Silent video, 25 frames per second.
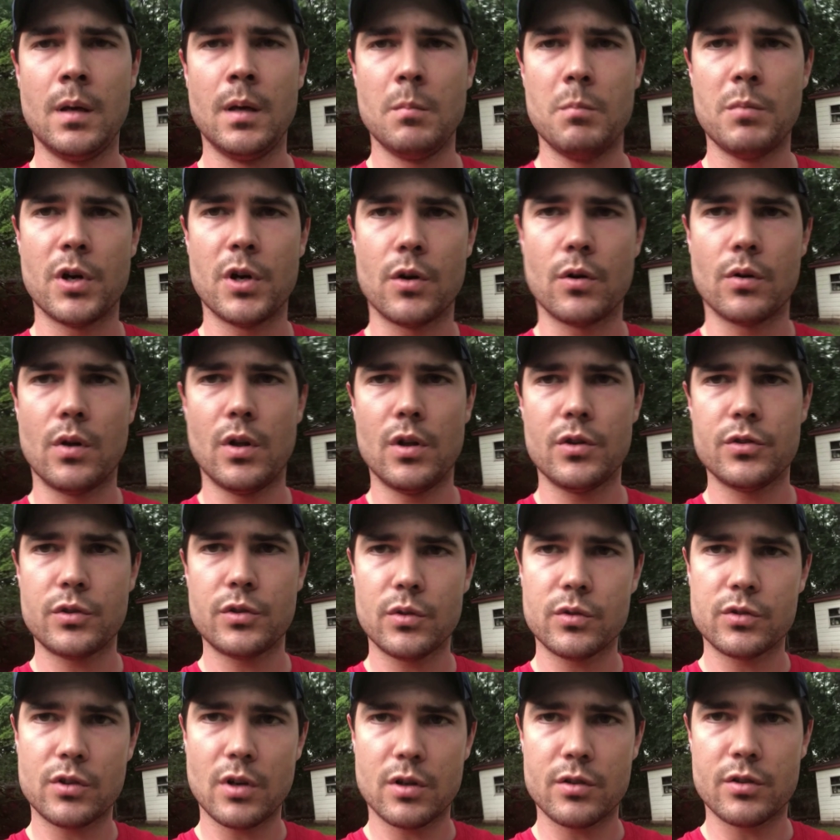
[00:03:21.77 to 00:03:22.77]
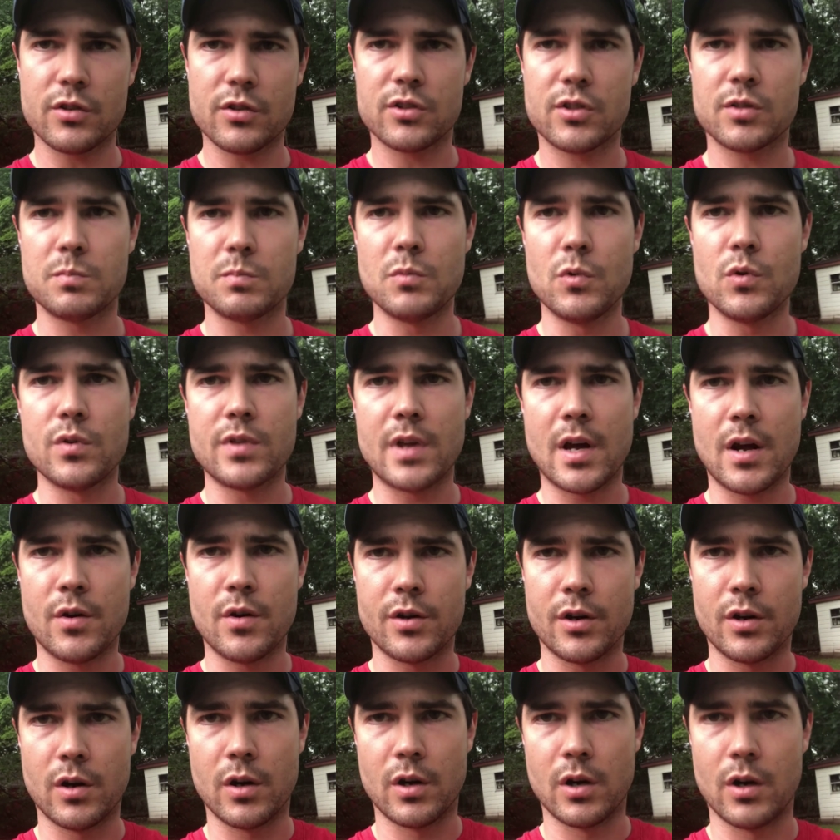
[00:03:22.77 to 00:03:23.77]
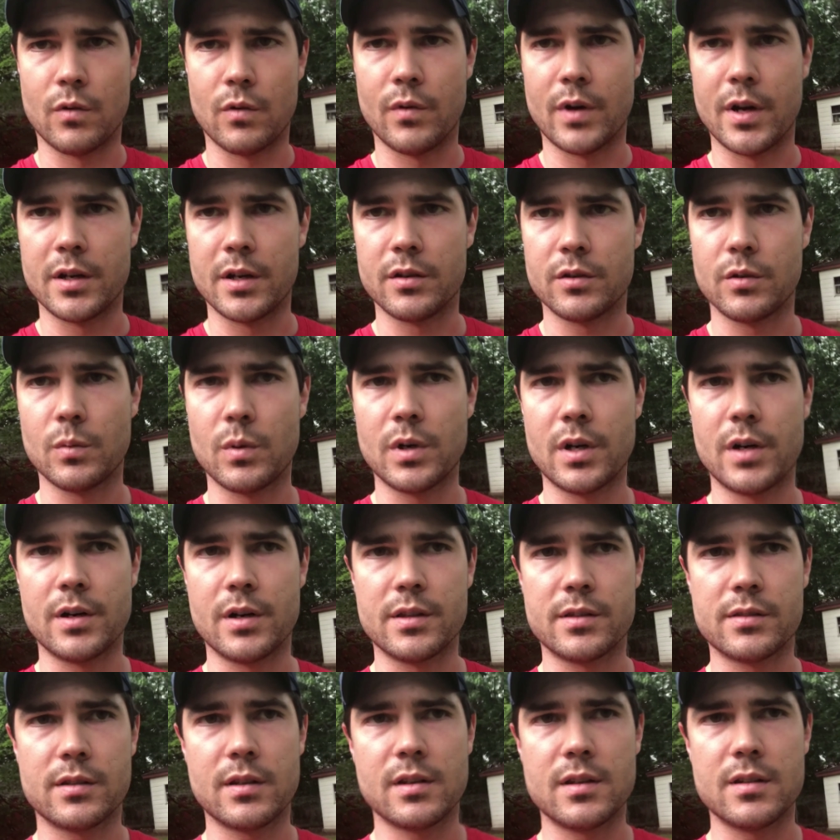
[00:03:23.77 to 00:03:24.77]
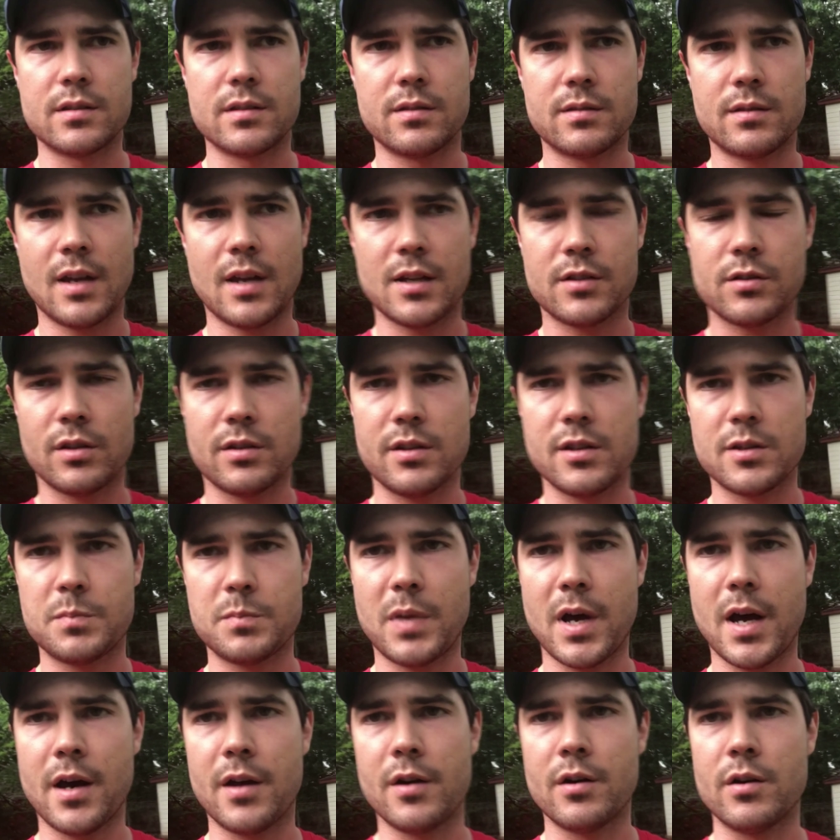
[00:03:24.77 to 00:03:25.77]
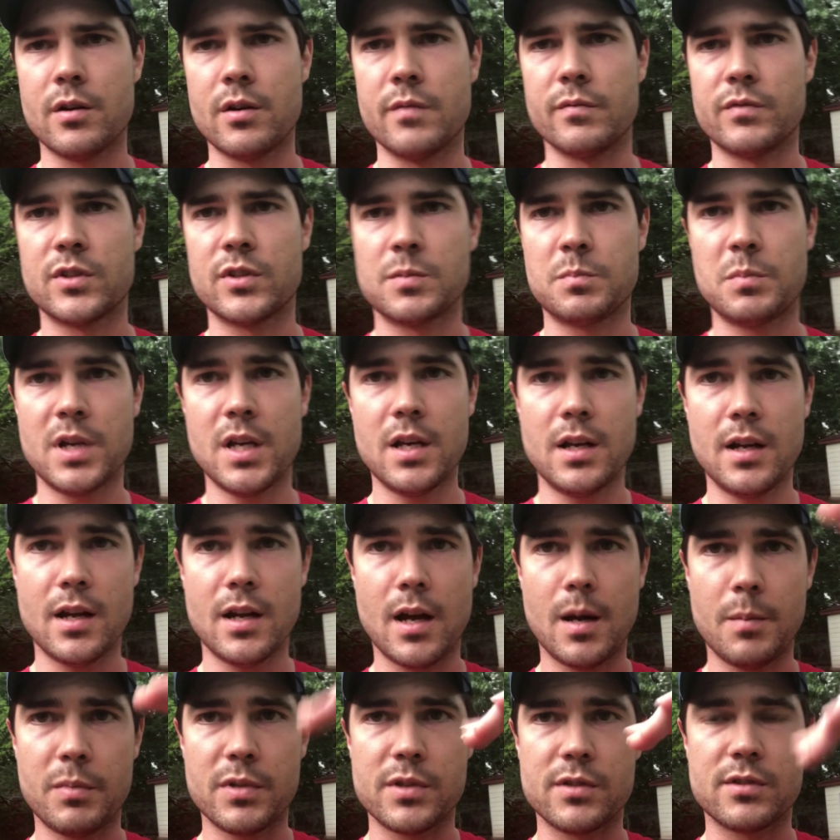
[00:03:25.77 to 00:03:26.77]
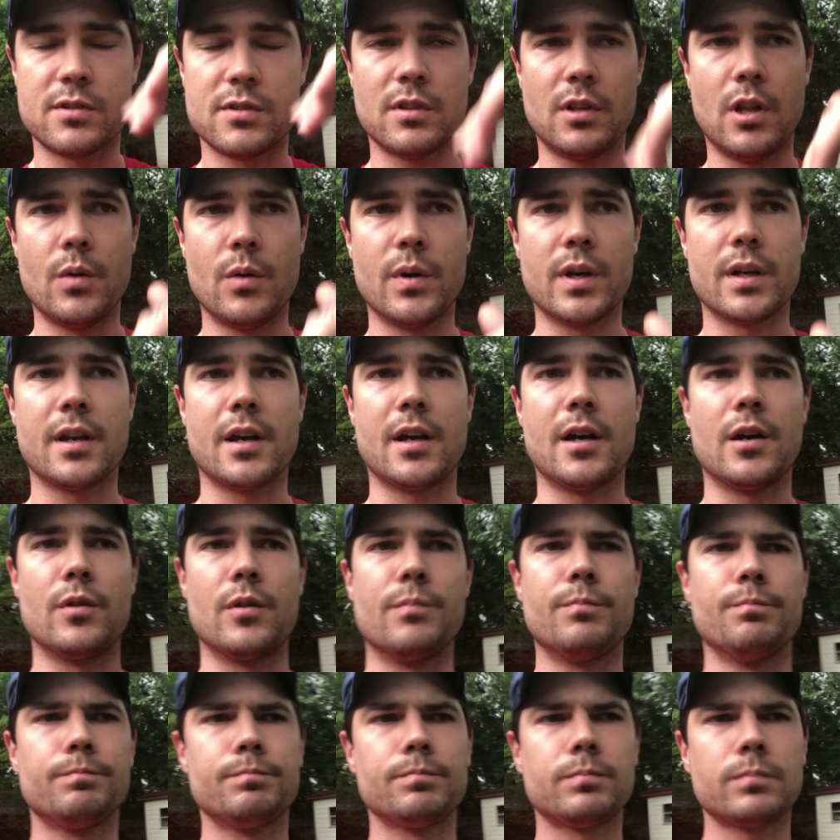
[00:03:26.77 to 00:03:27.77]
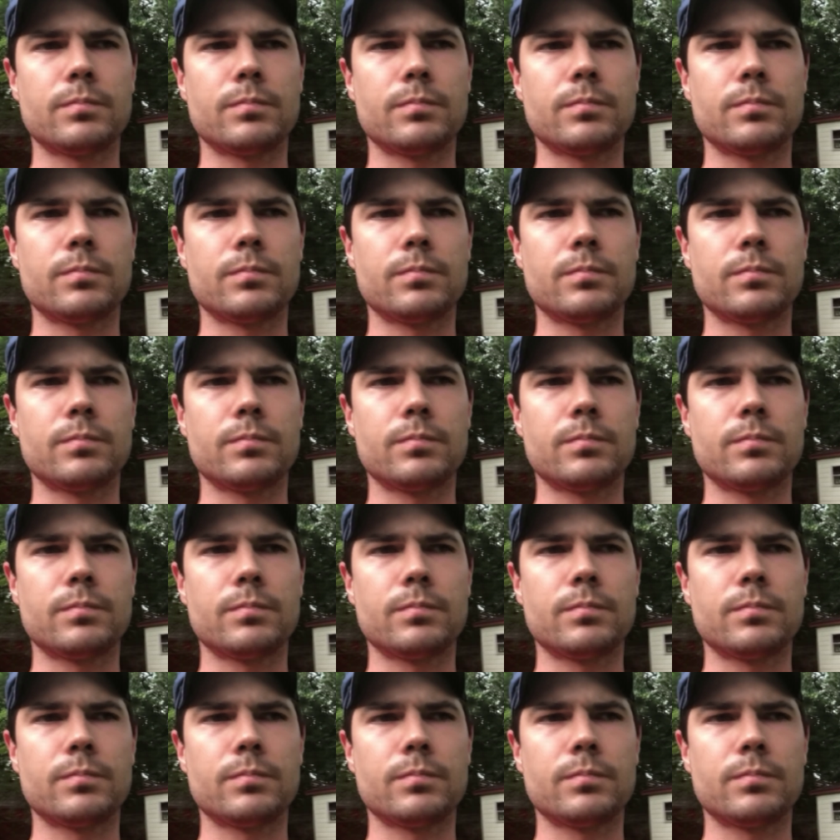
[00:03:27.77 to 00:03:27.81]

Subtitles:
but it'll also start to smooth out your heart rate to where it takes on this pattern of speeding up and slowing down.